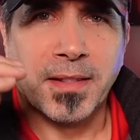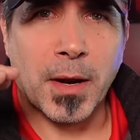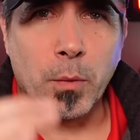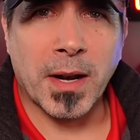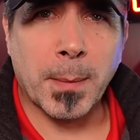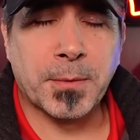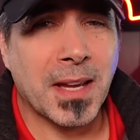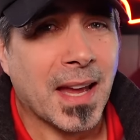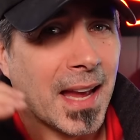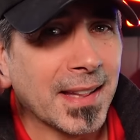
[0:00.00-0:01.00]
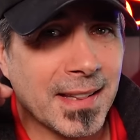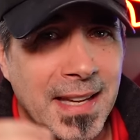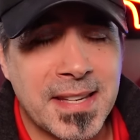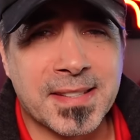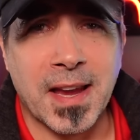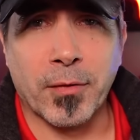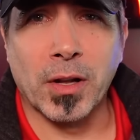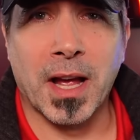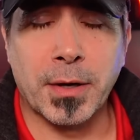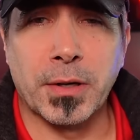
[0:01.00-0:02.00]
that run up to at least
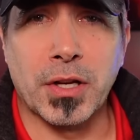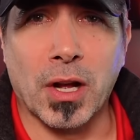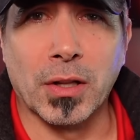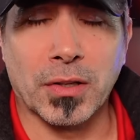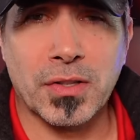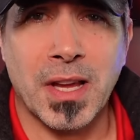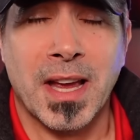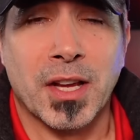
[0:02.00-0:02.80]
several hundred dollars.